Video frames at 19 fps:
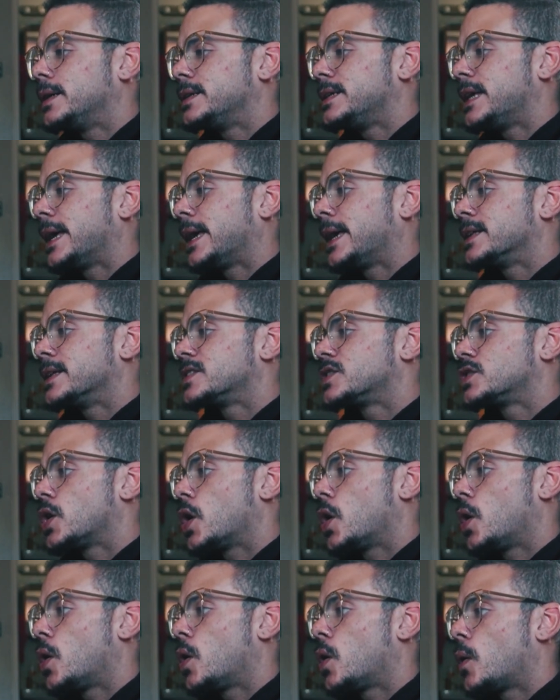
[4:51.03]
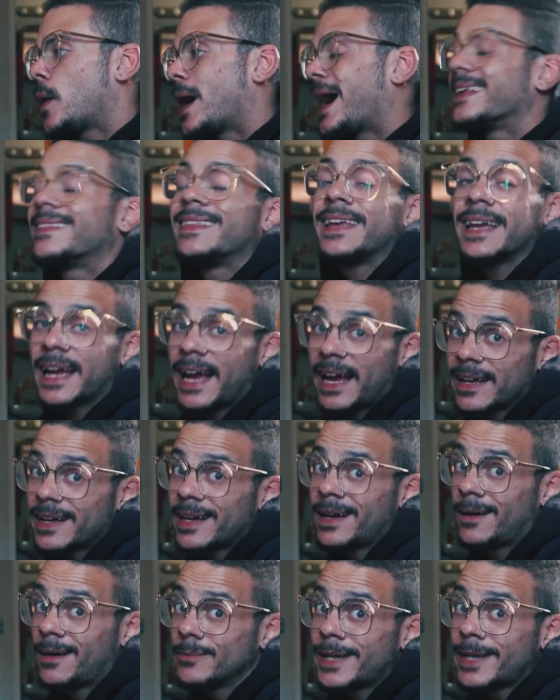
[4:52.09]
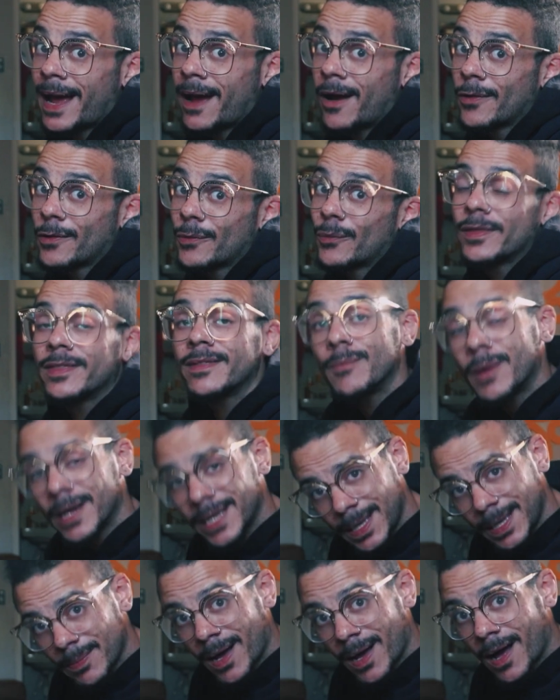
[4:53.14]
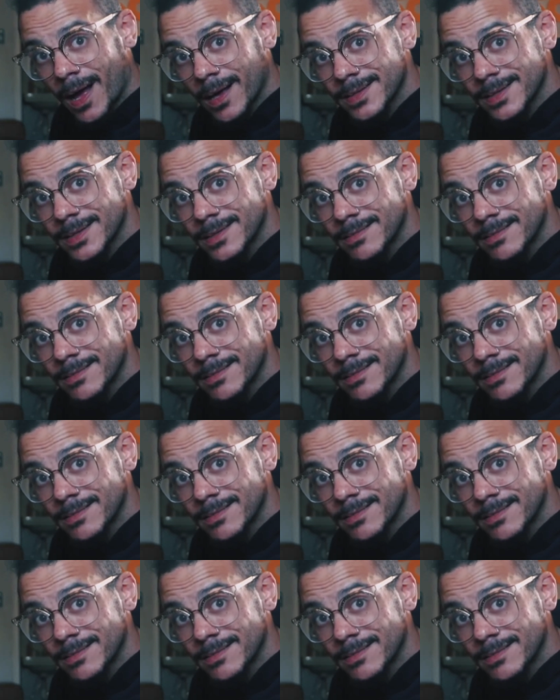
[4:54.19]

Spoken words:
And so, I think I had come down with the monkeypox.